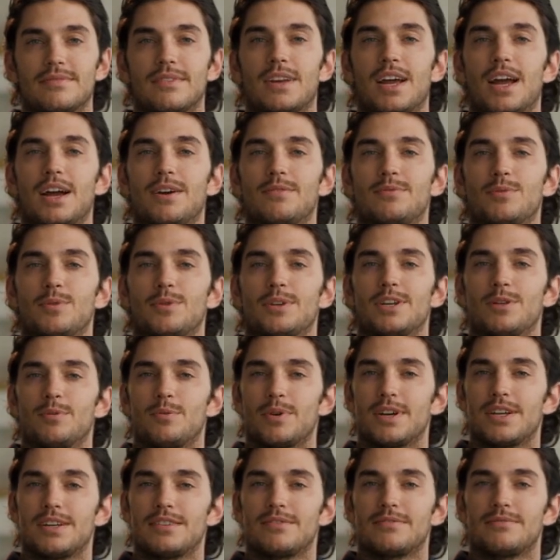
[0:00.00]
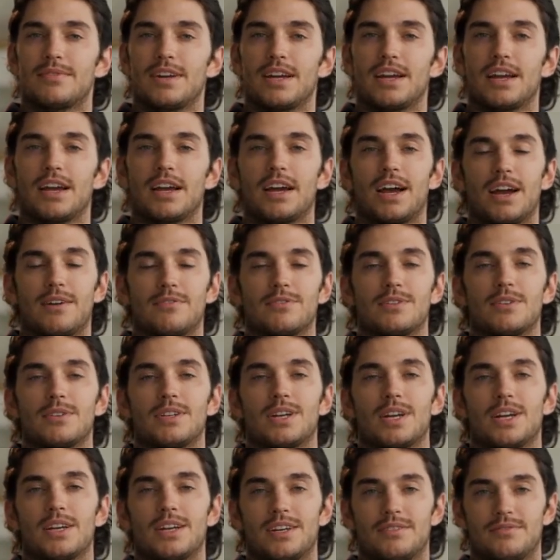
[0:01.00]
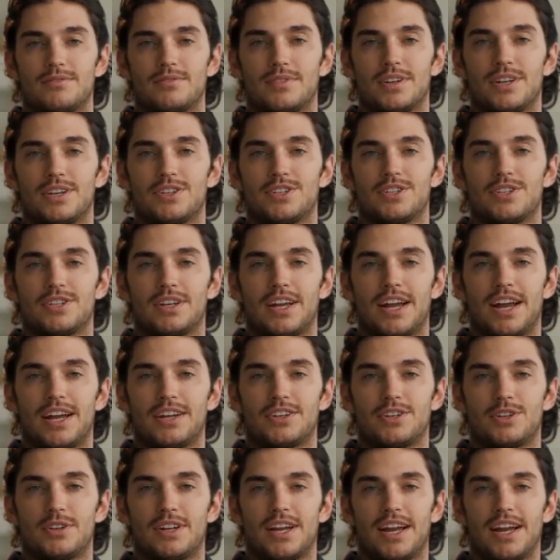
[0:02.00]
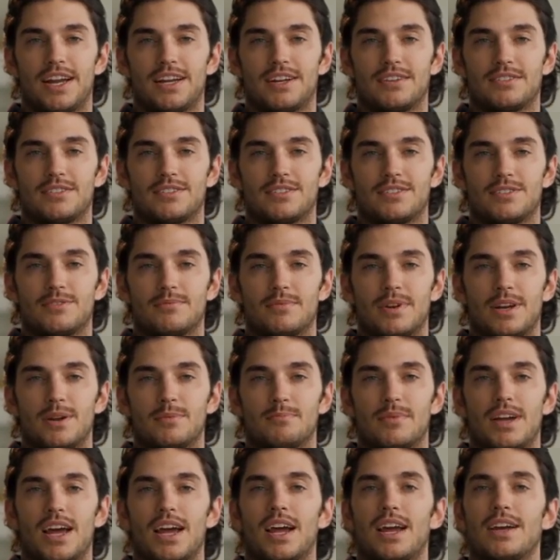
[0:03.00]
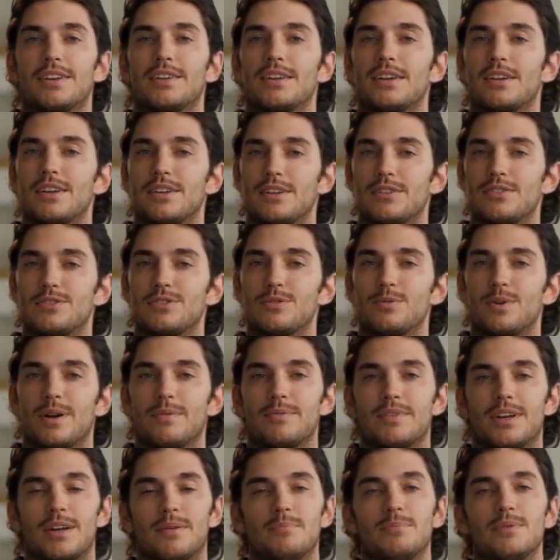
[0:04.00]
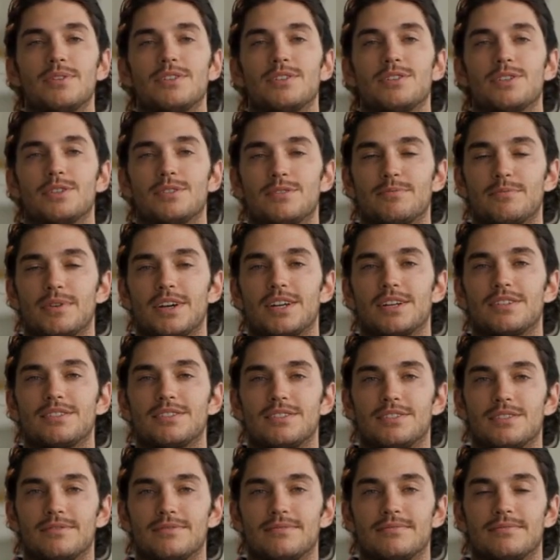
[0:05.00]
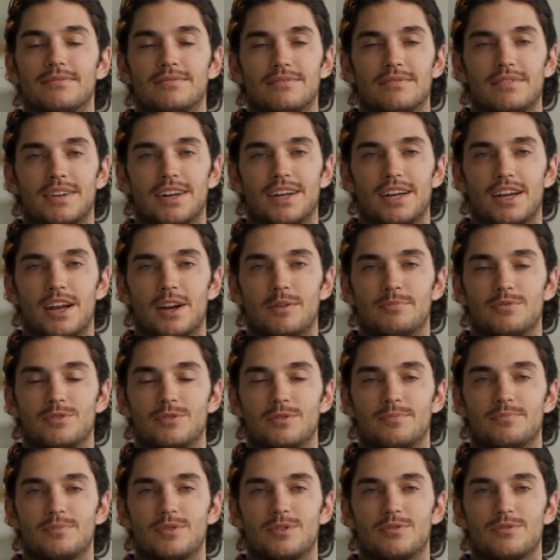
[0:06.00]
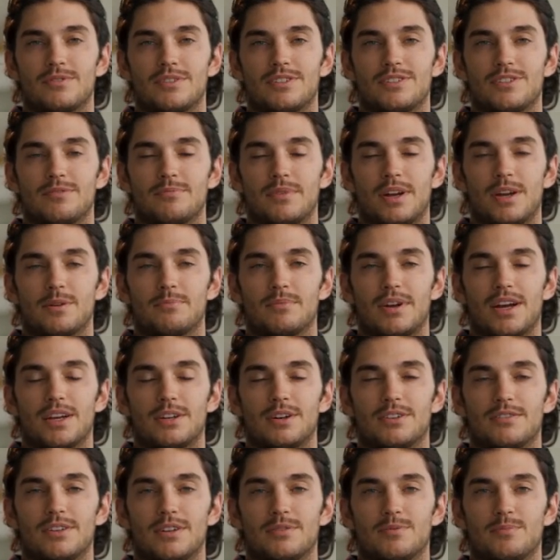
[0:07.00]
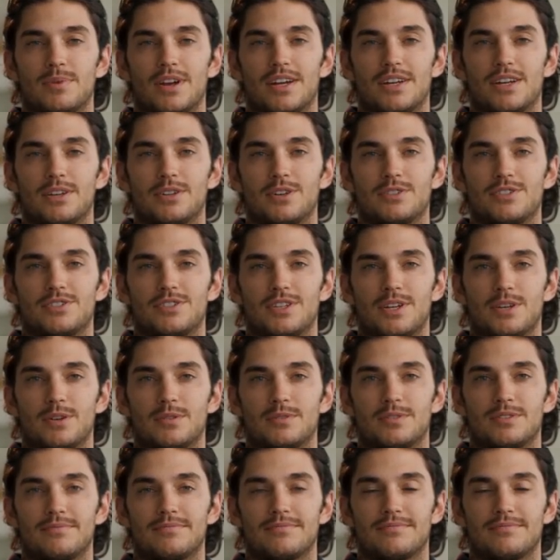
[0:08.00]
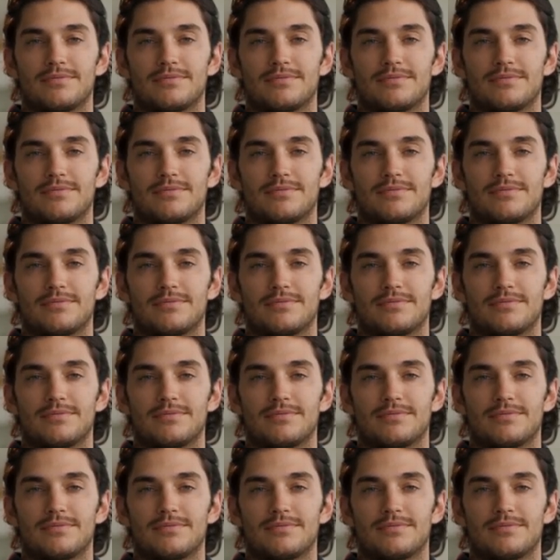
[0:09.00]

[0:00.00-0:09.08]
Hack 41. After cutting fish and your hands smell bad, scrub them with toothpaste. It helps remove the smell better than regular soap.